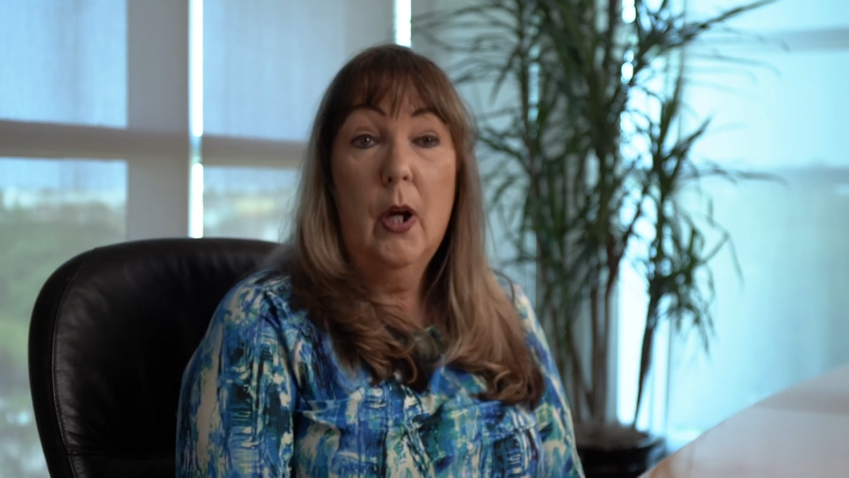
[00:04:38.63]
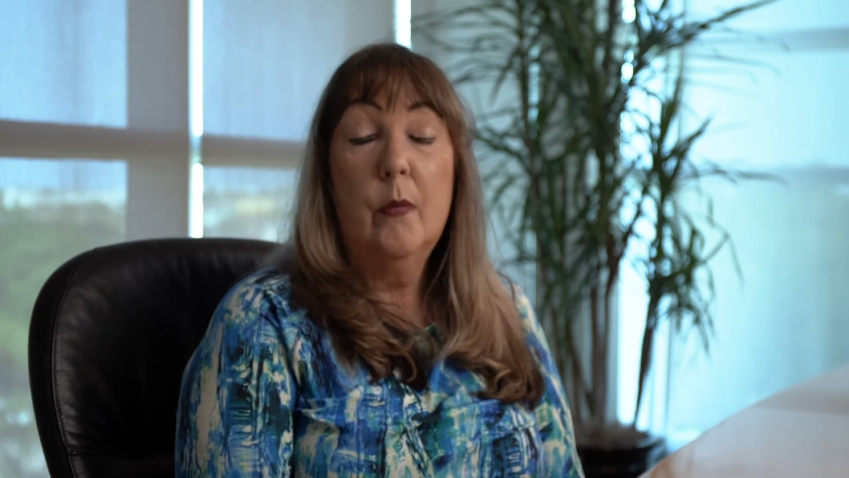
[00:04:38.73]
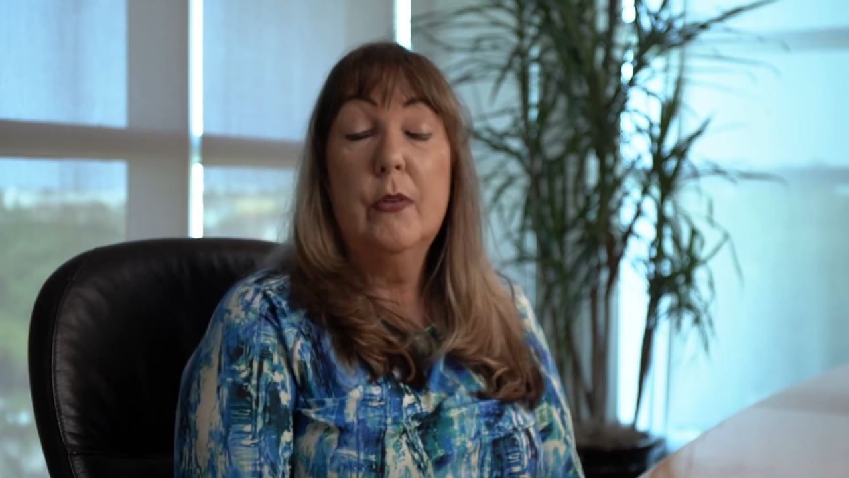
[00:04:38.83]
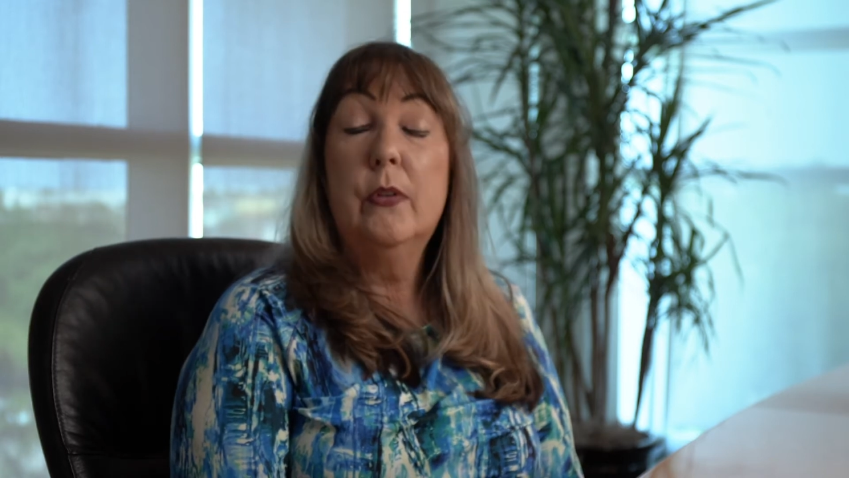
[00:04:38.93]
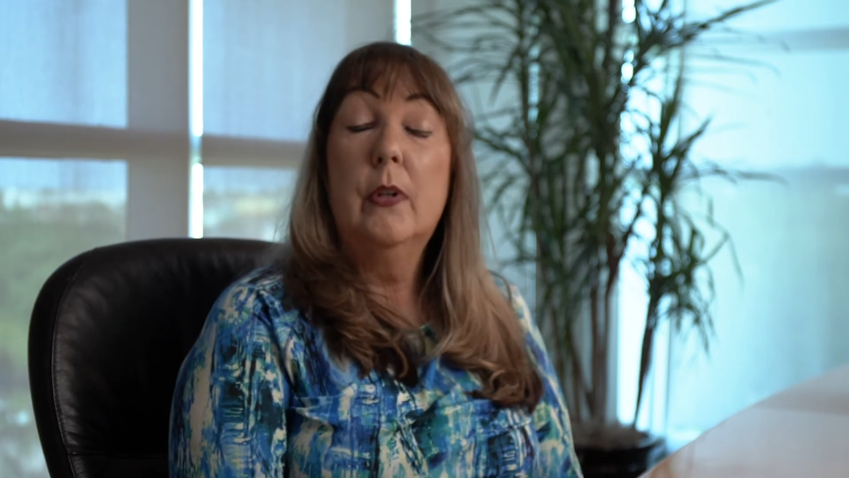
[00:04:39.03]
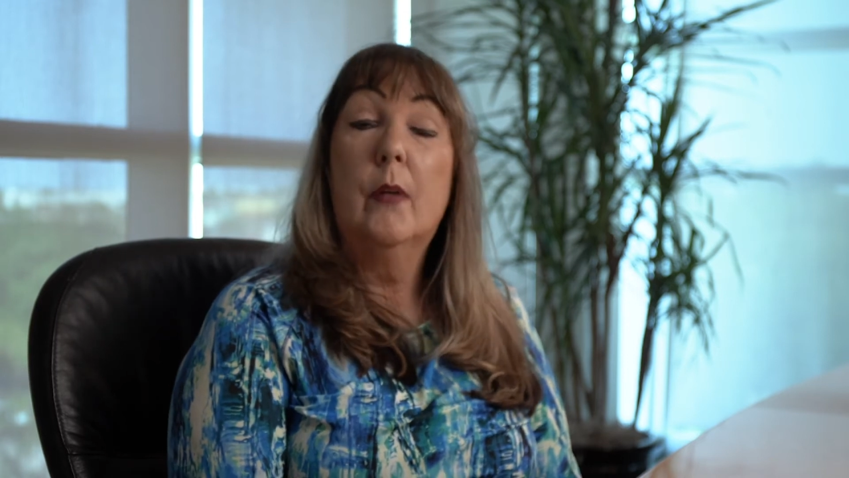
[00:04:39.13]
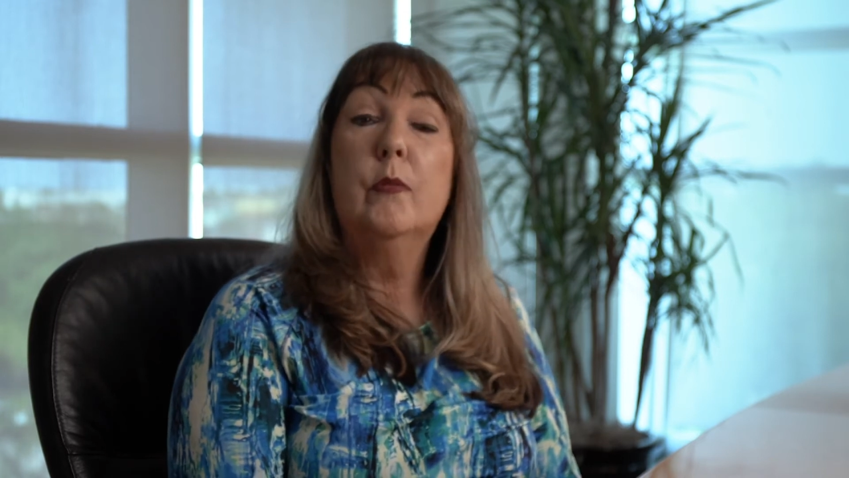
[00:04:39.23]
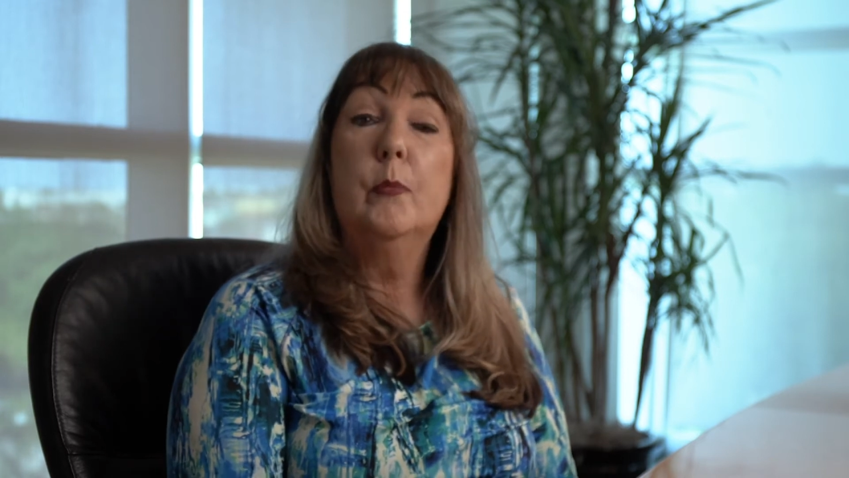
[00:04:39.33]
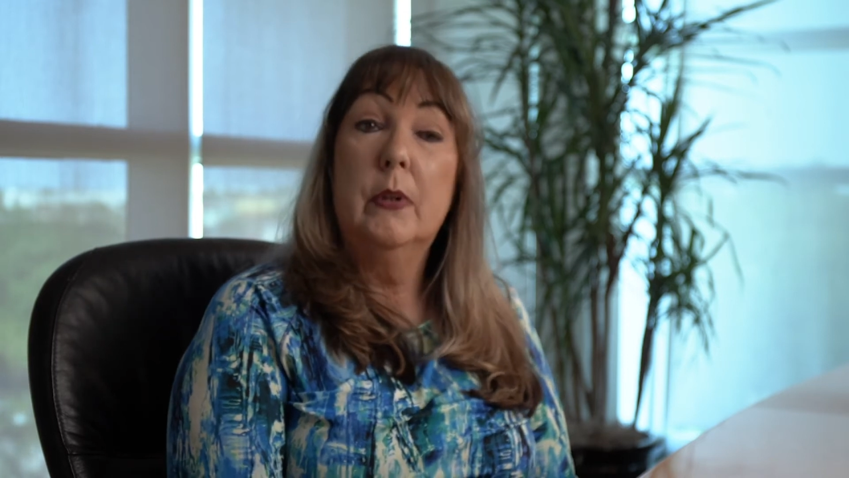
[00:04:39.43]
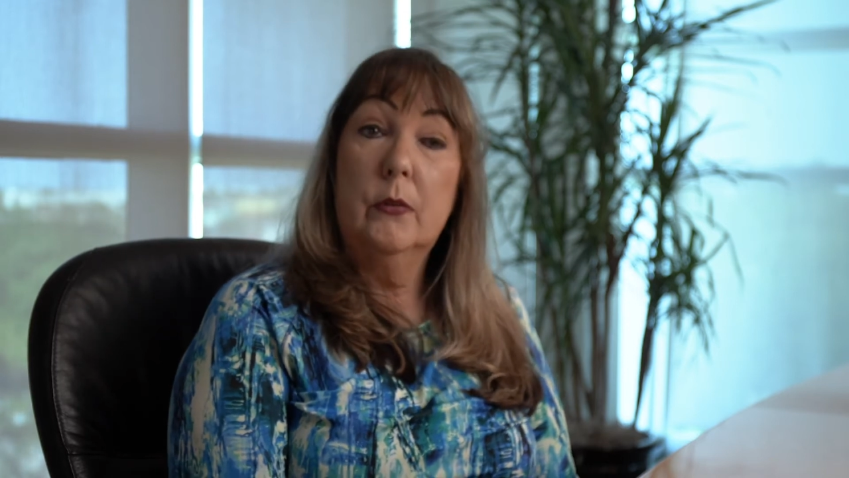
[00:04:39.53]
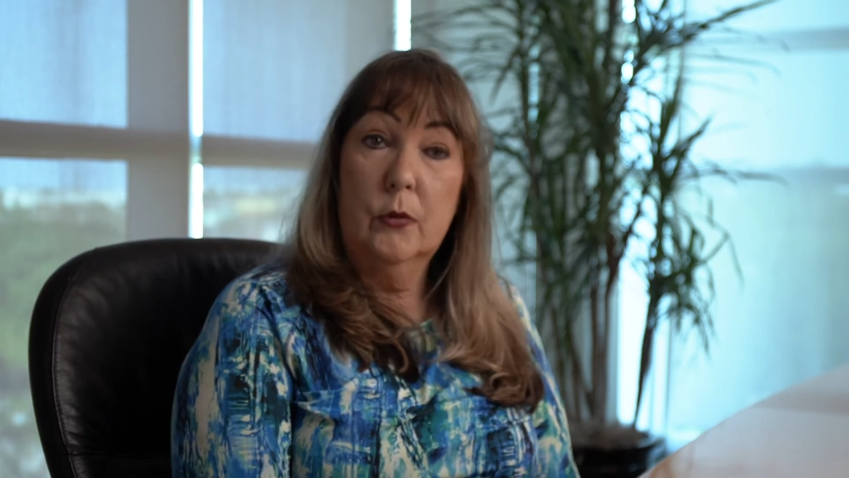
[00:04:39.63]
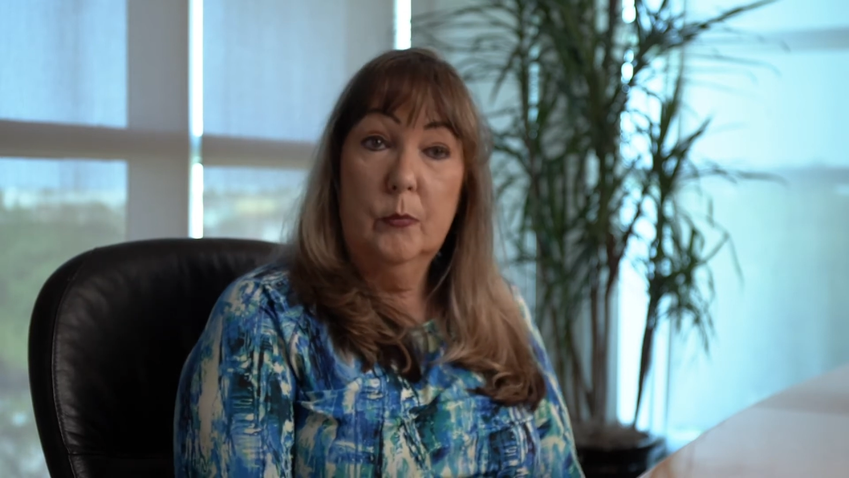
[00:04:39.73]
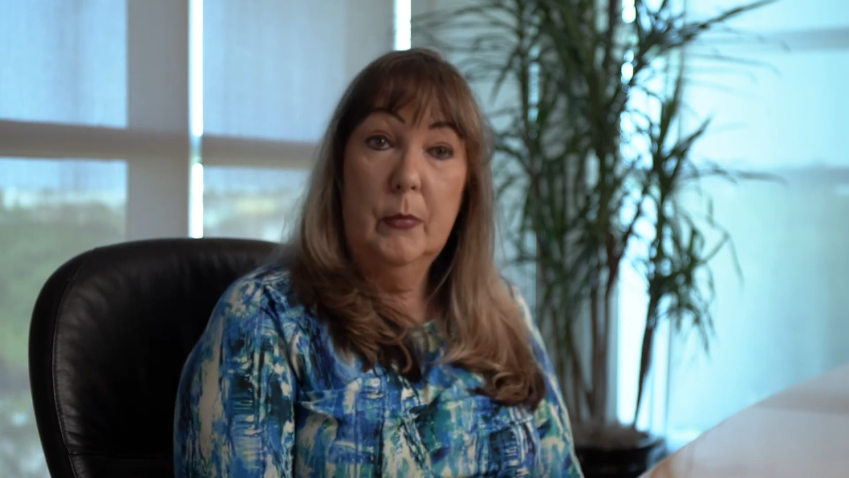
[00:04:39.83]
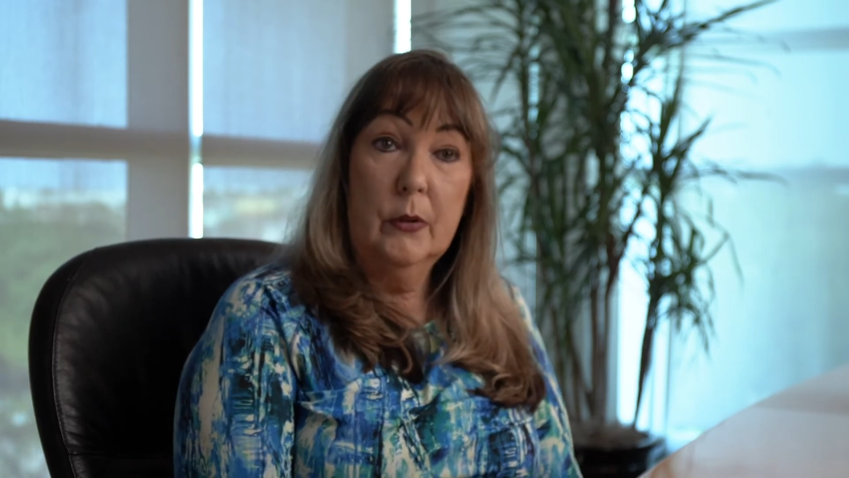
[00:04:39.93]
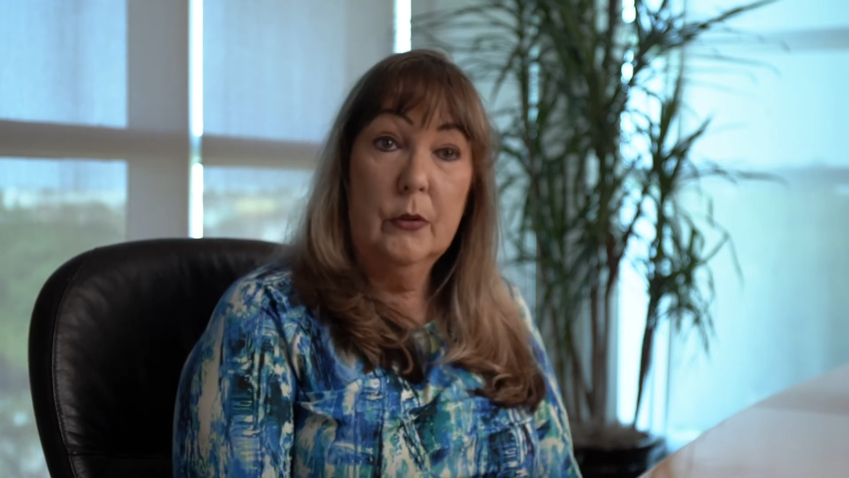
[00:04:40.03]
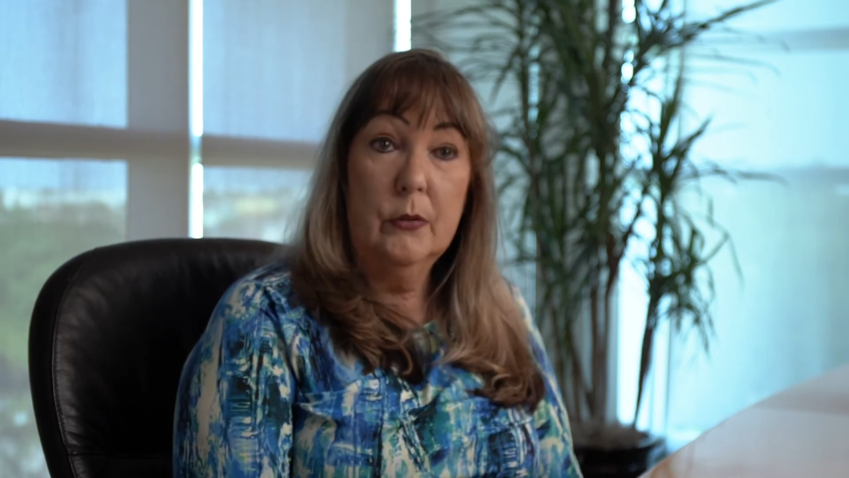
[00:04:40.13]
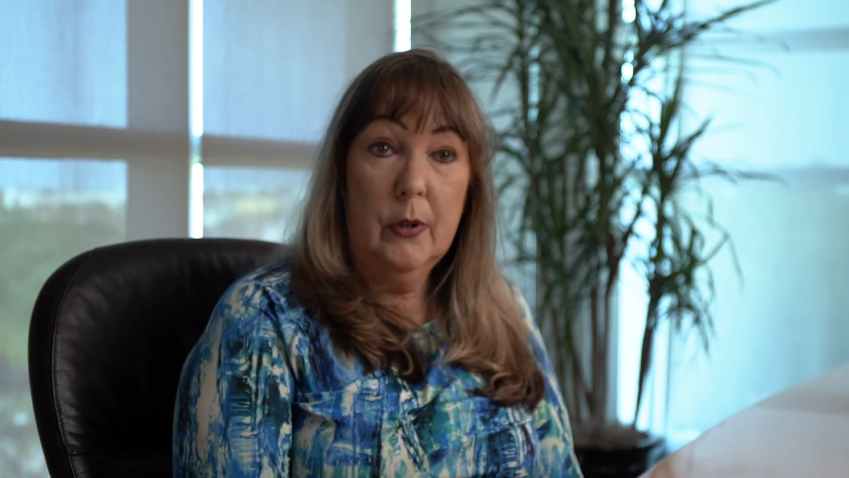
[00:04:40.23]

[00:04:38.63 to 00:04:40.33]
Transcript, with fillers: obviously you have to be under a medical